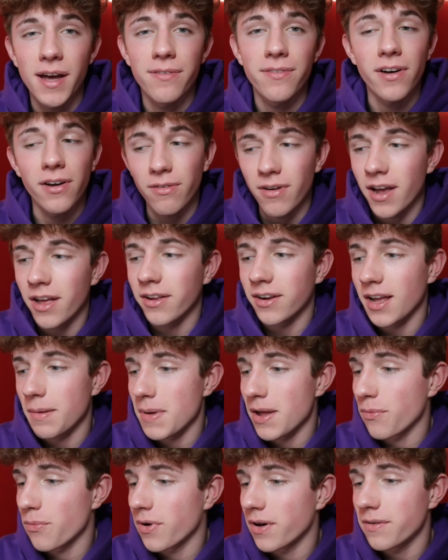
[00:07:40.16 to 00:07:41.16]
my virality. I
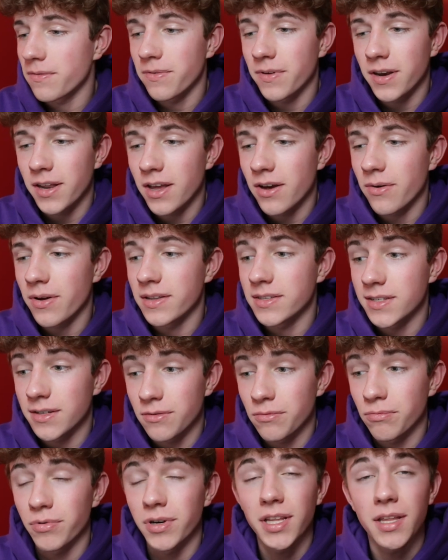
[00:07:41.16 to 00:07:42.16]
made one video, it
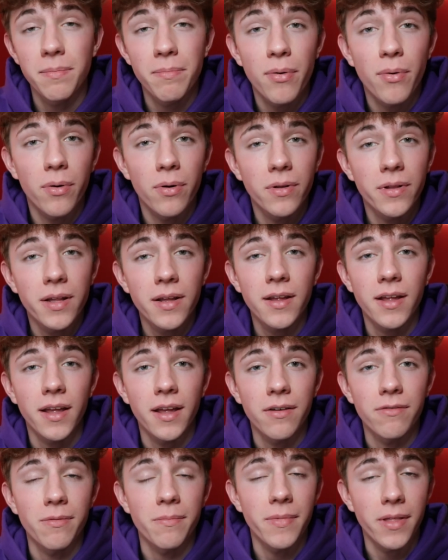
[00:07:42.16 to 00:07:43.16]
did really poorly,
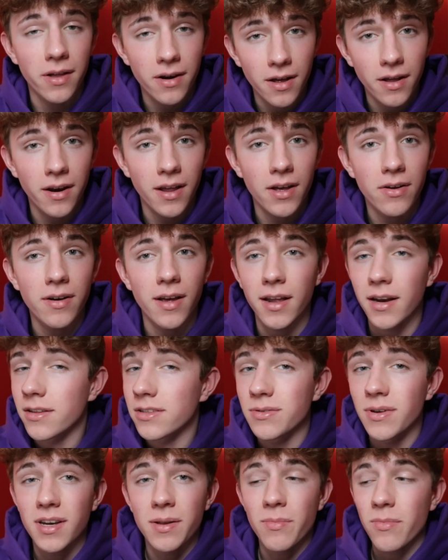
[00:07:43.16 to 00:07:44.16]
and from then on out, I
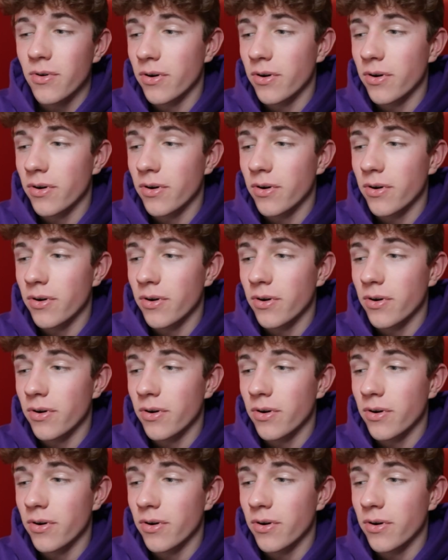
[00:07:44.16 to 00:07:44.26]
didn't do any